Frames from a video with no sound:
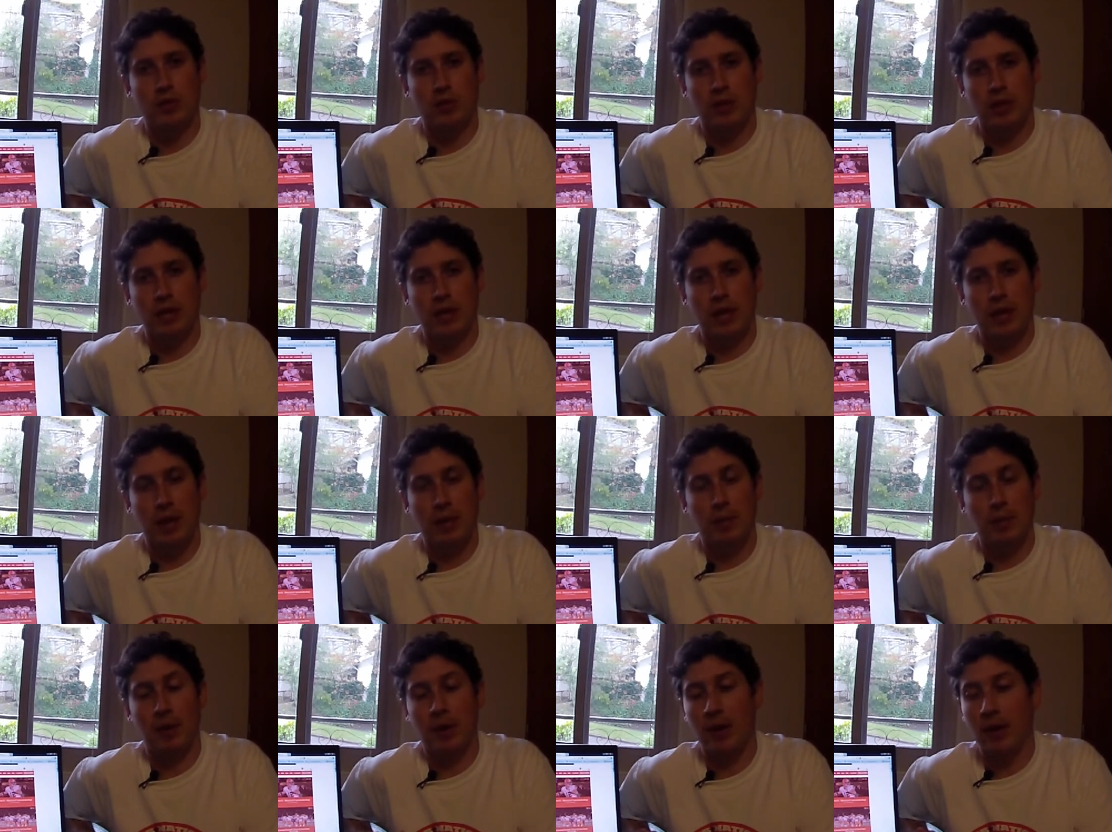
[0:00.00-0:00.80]
Great
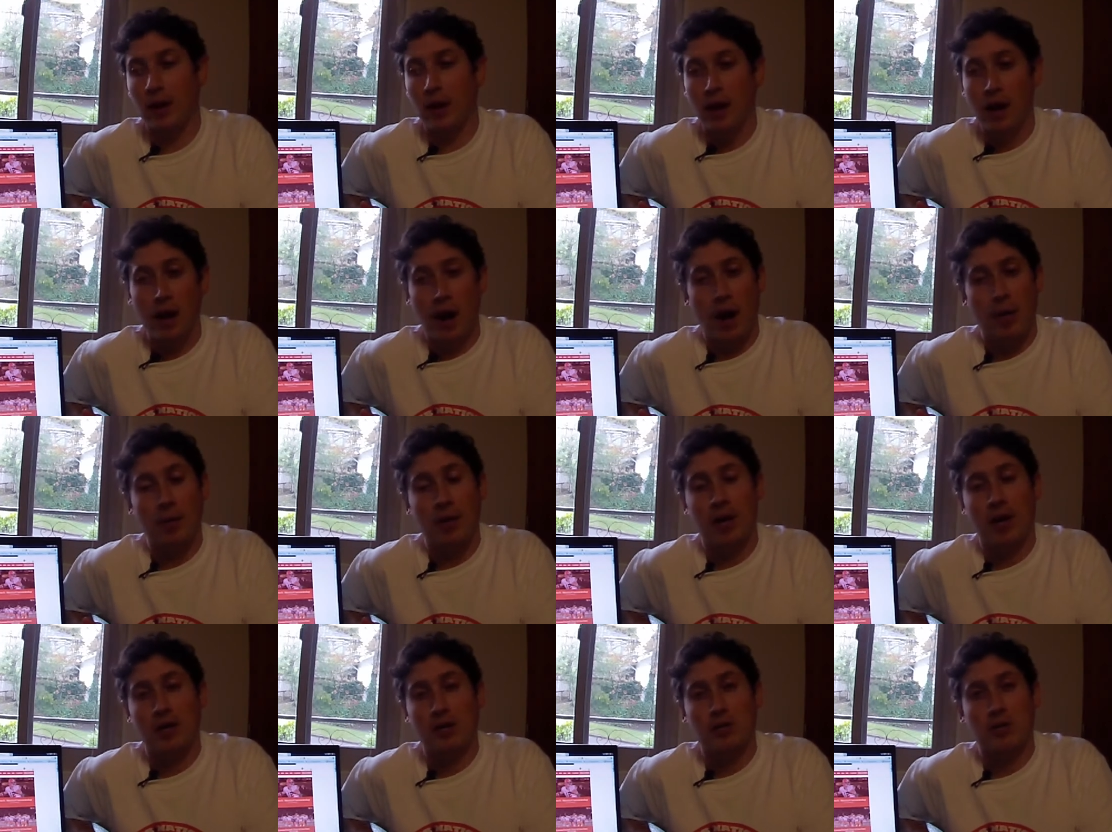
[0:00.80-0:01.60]
game. But I'll
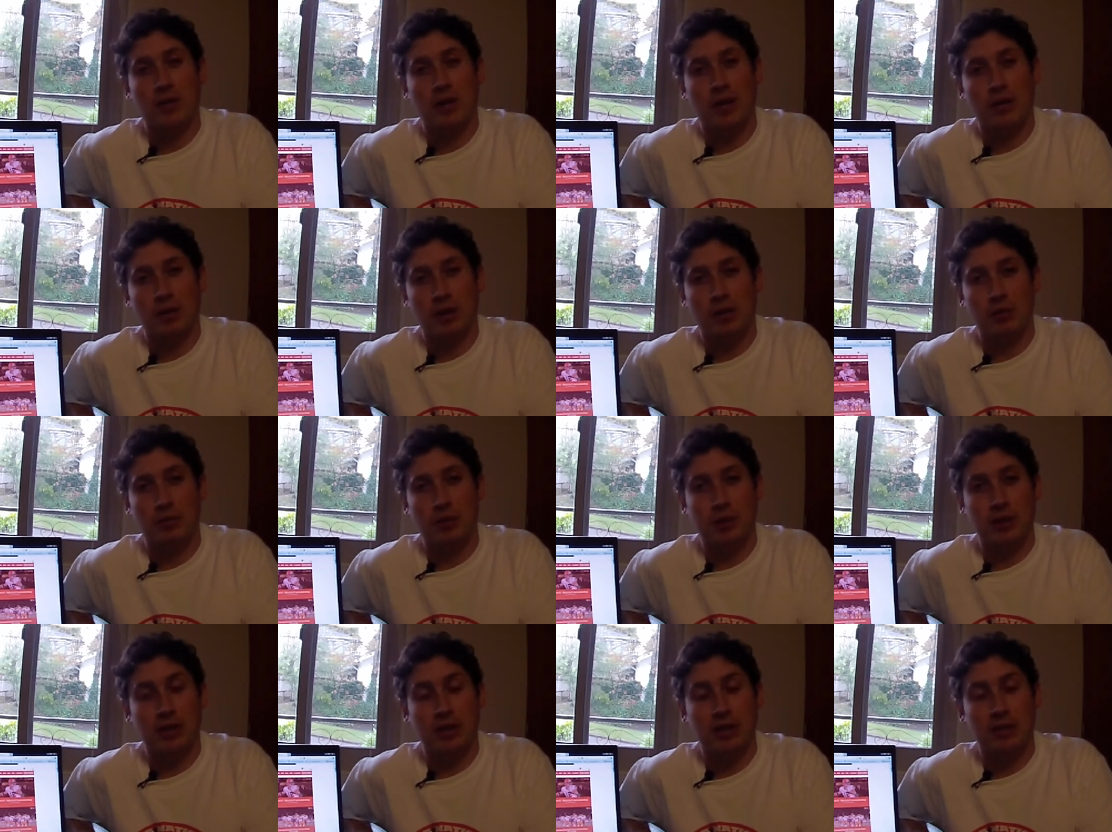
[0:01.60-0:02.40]
be honest with you, I
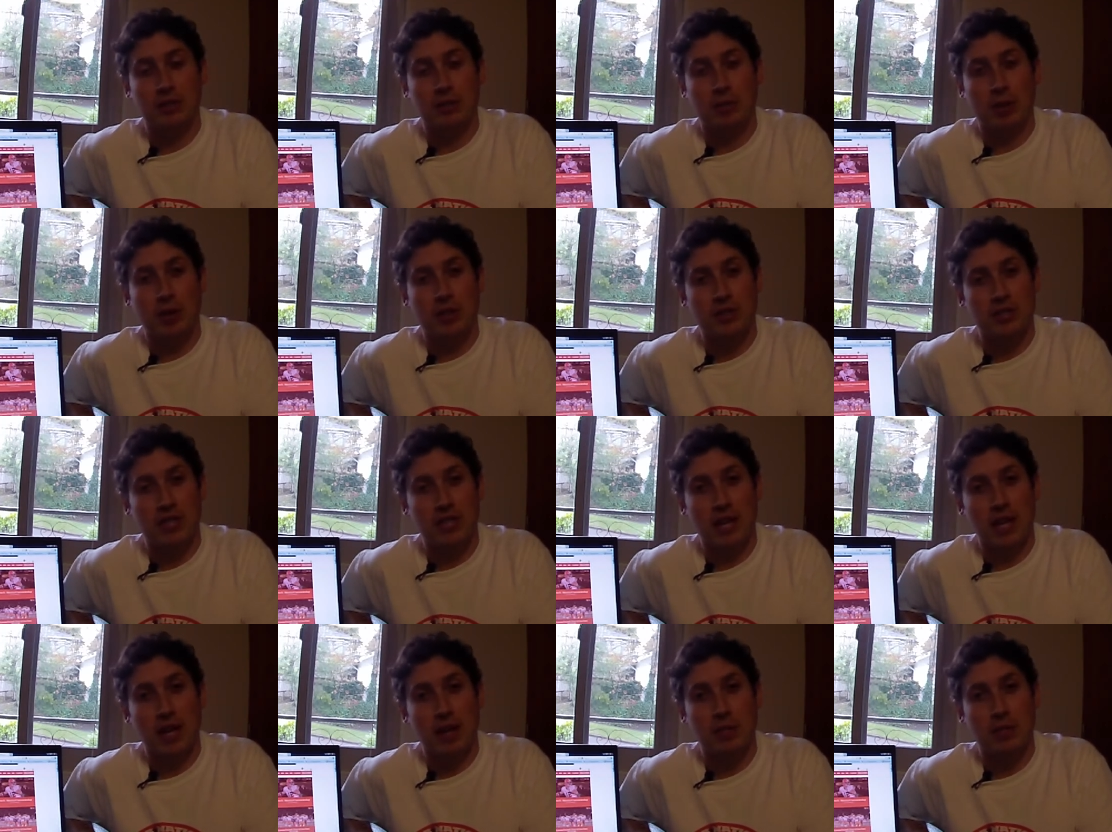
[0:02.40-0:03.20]
really didn't even watch
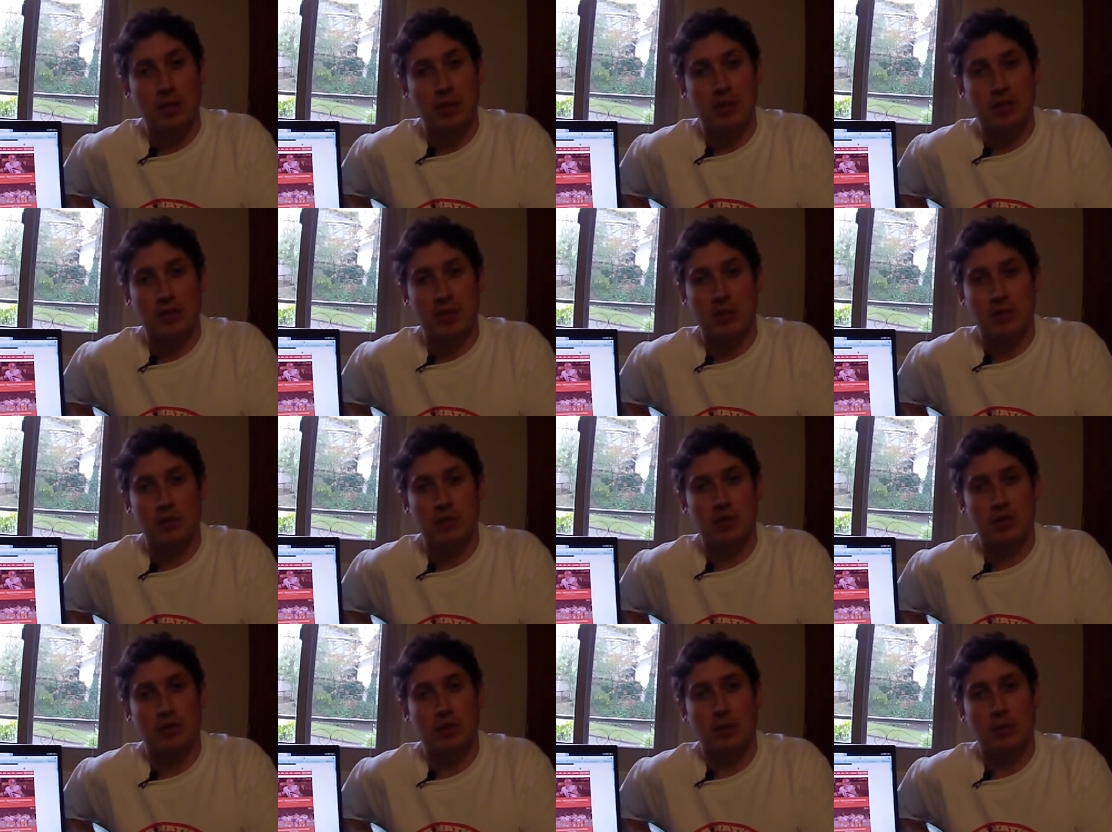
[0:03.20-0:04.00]
the game because I
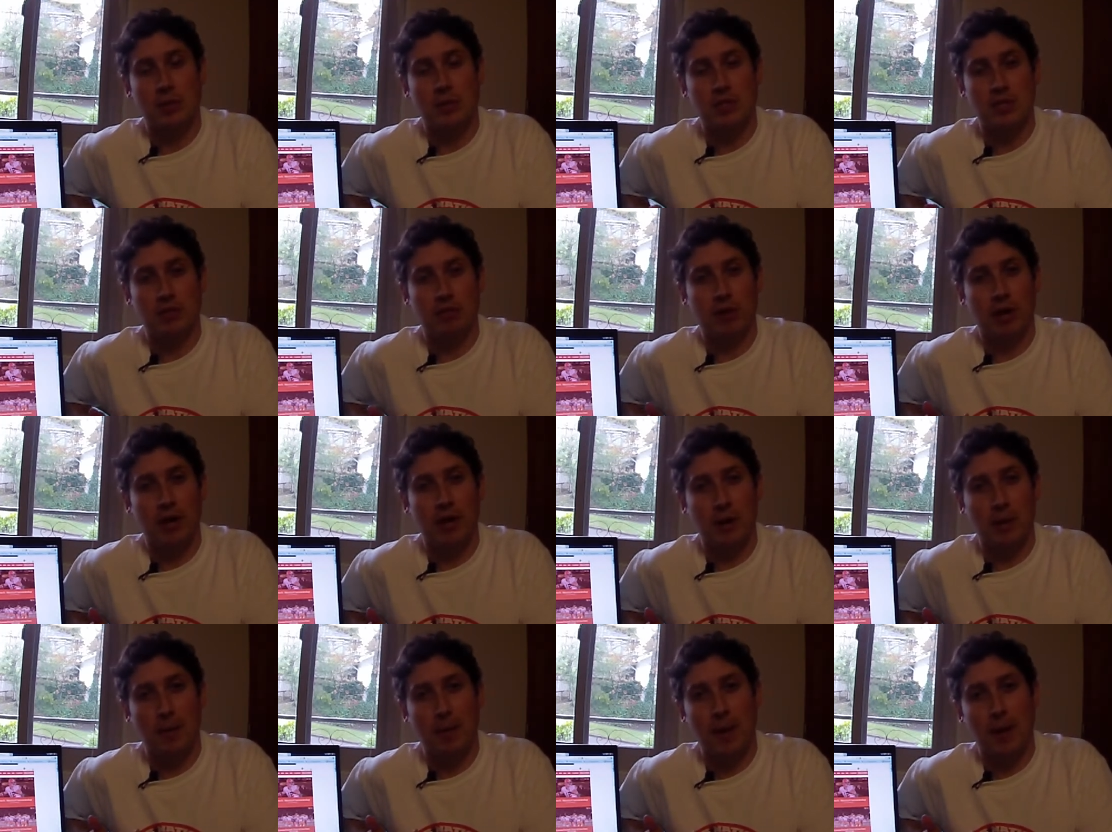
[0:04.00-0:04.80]
was just so busy
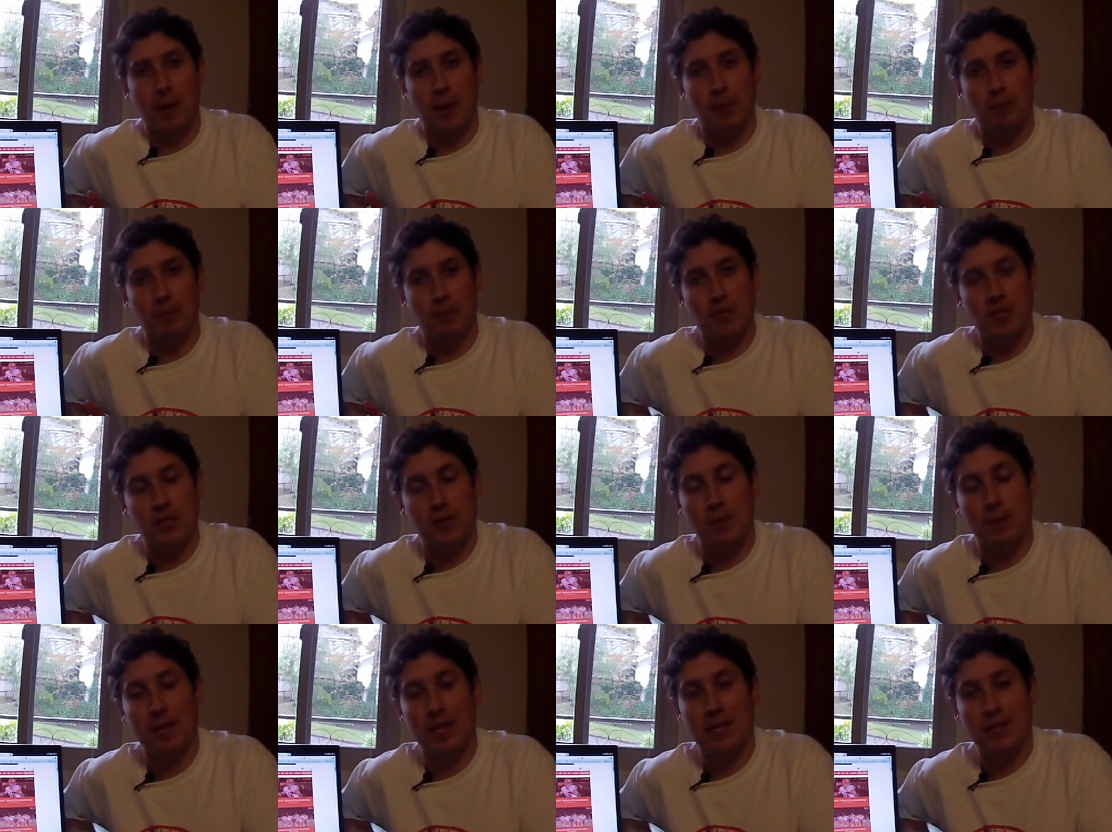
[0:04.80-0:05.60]
writing about
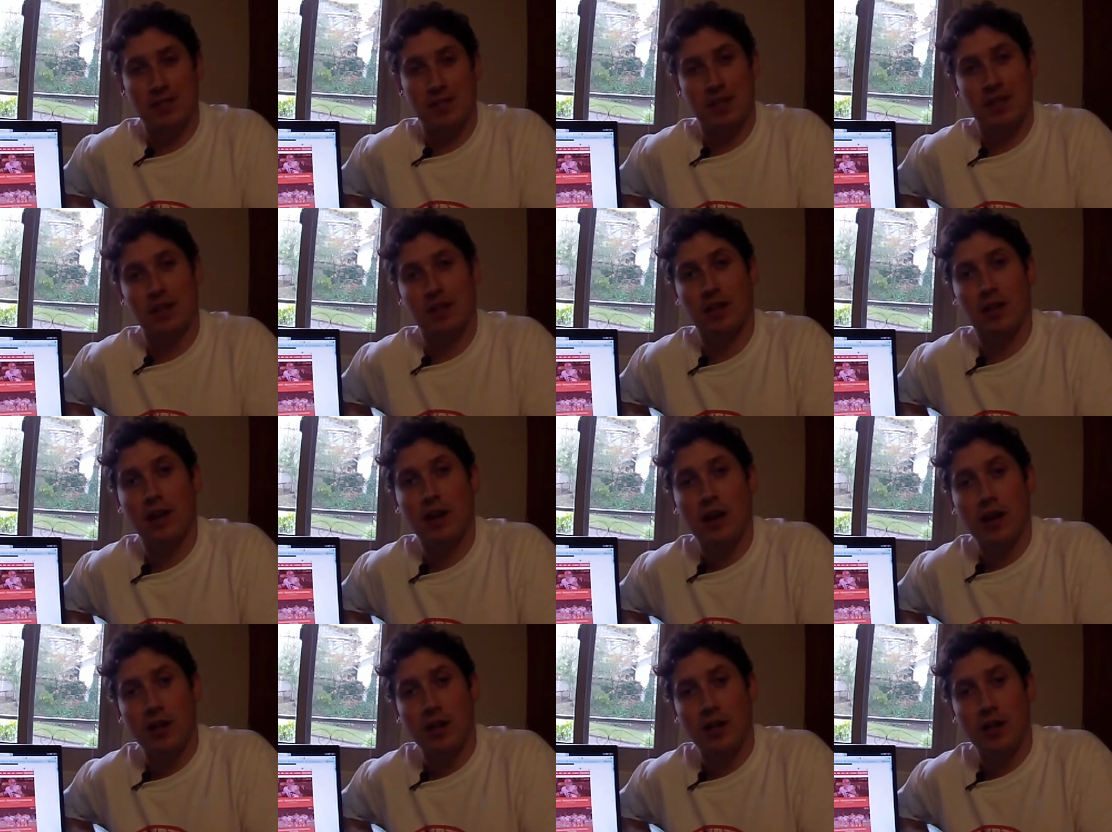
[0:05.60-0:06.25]
this amazing